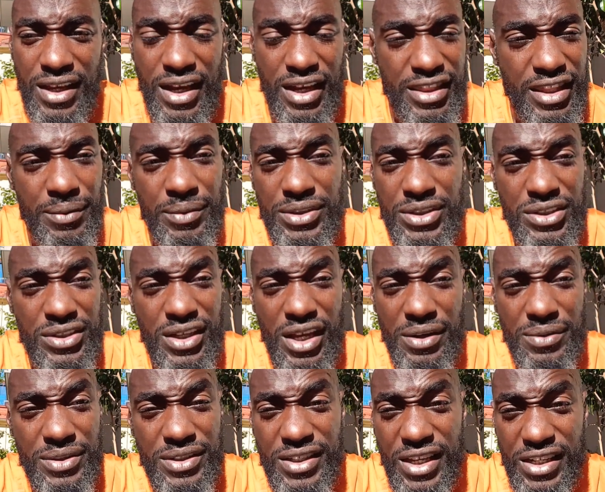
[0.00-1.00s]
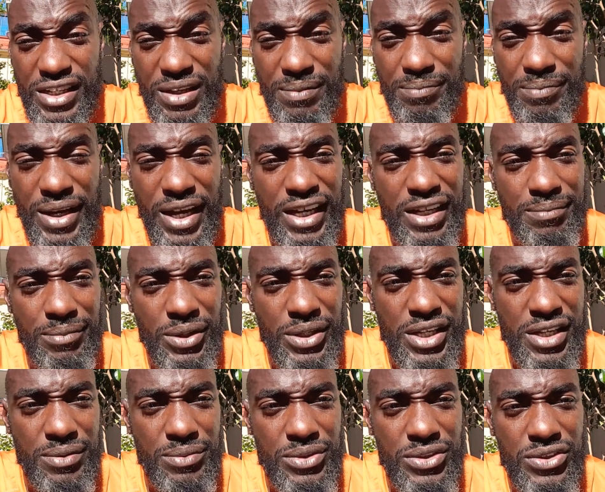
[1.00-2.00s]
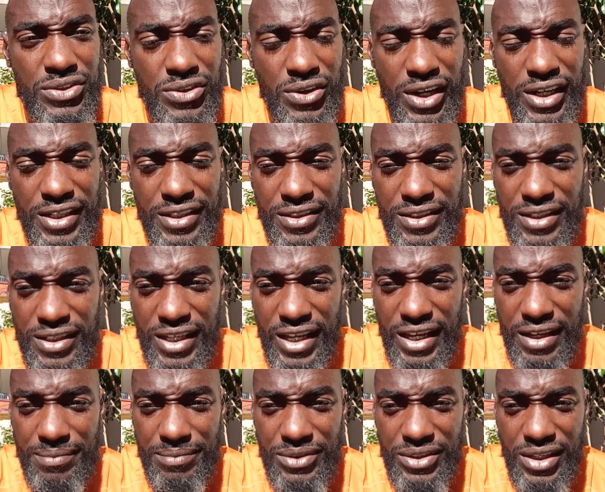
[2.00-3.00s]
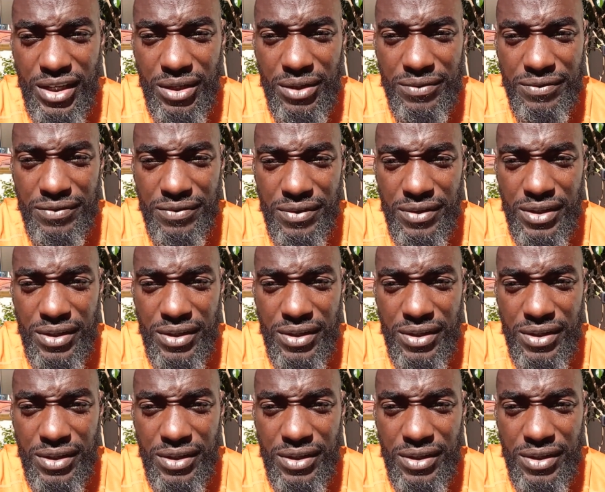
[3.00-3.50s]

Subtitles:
and they were just going to send him back, but he was trying to get himself